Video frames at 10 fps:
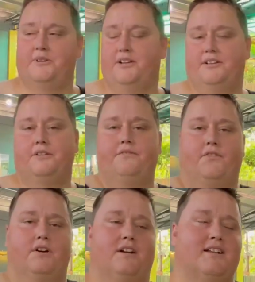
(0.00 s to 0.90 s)
And that's what you're gonna
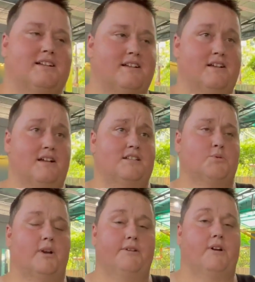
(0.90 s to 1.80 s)
do for
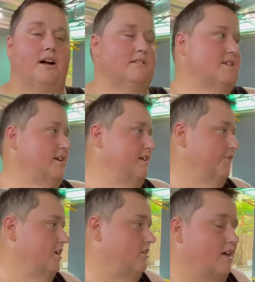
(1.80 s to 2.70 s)
20 rounds.
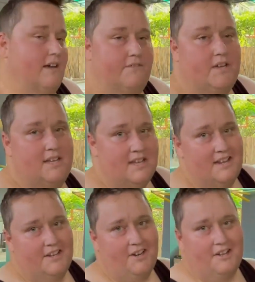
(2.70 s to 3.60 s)
If you don't have,
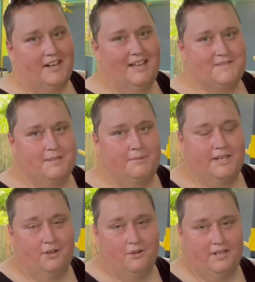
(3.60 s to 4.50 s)
you're not gonna have
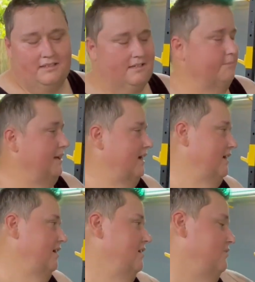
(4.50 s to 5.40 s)
somebody holding the
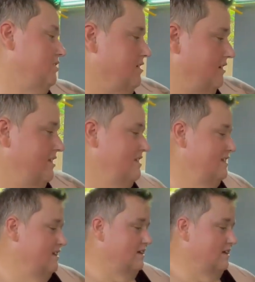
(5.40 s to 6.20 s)
bag, watch out.